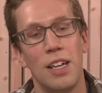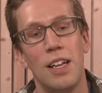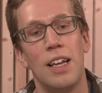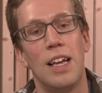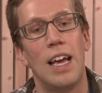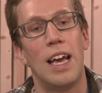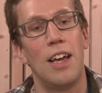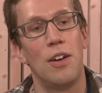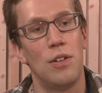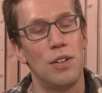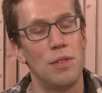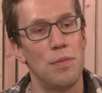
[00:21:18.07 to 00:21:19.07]
Sure.
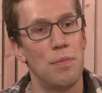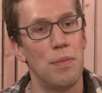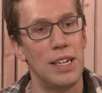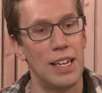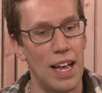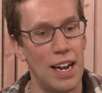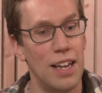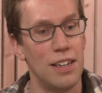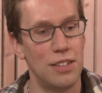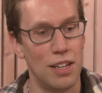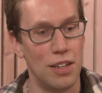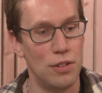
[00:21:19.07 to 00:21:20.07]
And my dad had
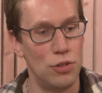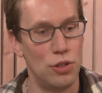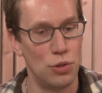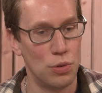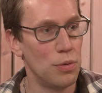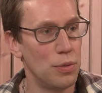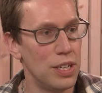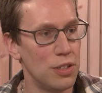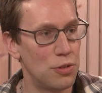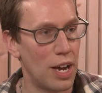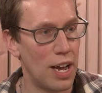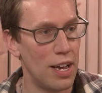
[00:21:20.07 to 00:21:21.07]
said, sure, we can
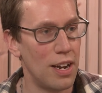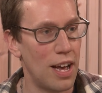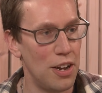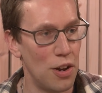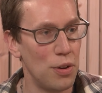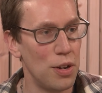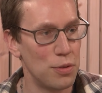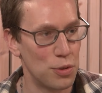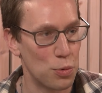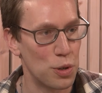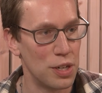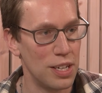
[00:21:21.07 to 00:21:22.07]
try it. Yeah. I know he was
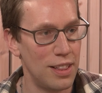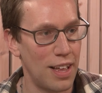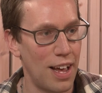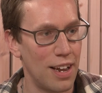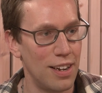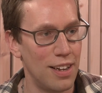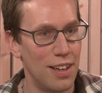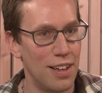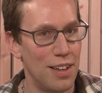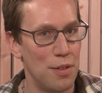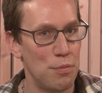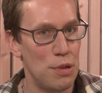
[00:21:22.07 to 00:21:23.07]
worried that
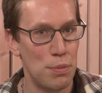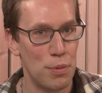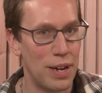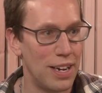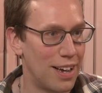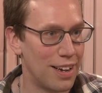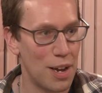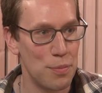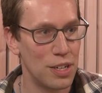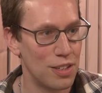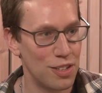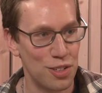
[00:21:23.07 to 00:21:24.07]
people might not come
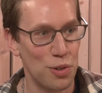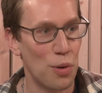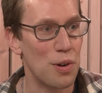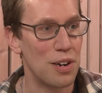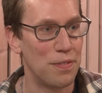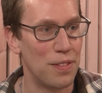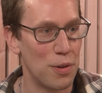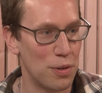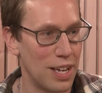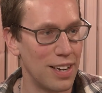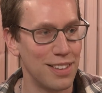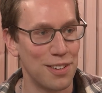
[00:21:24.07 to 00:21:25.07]
into the store if they were
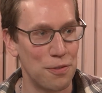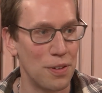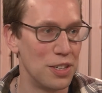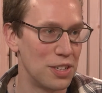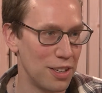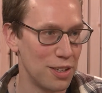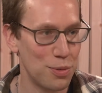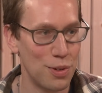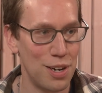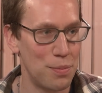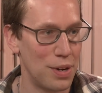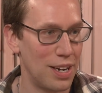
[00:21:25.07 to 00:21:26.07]
getting their fudge
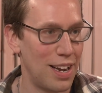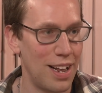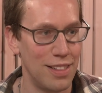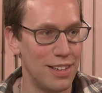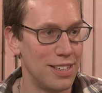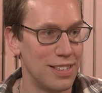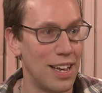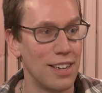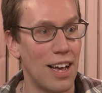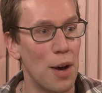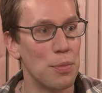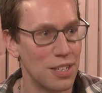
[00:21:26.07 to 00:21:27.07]
elsewhere, but it had the exact
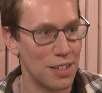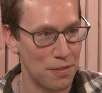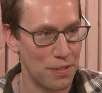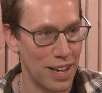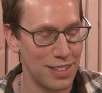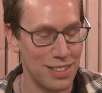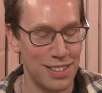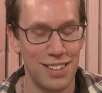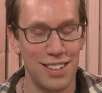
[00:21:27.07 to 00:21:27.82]
opposite effect.